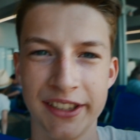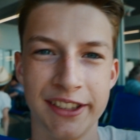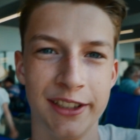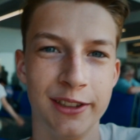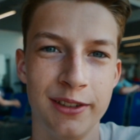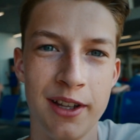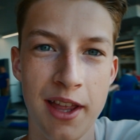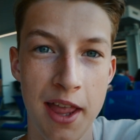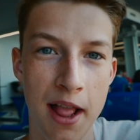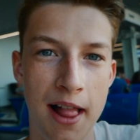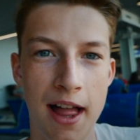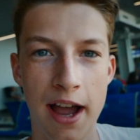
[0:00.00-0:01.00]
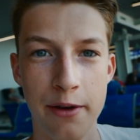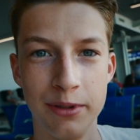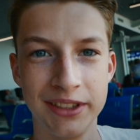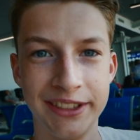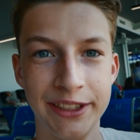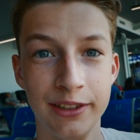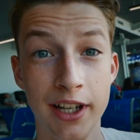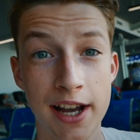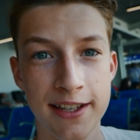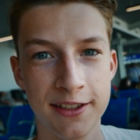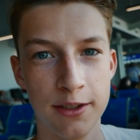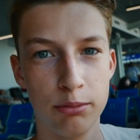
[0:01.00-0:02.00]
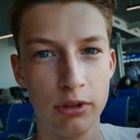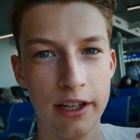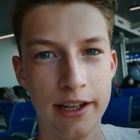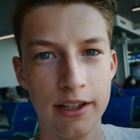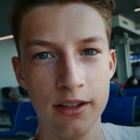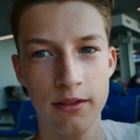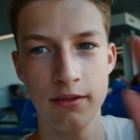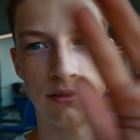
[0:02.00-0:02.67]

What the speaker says: so I will see you guys on the plane.